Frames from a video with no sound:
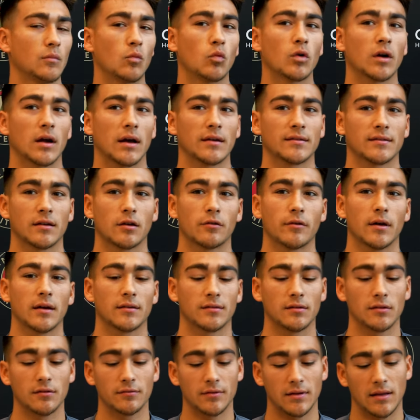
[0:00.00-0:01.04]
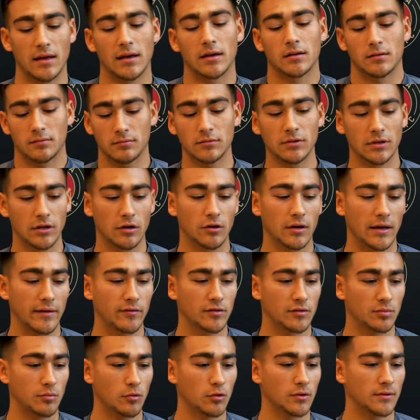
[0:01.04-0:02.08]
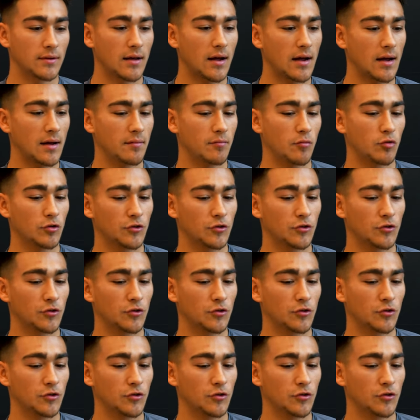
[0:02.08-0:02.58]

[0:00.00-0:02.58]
are as aggressive, and that you know gave us more time,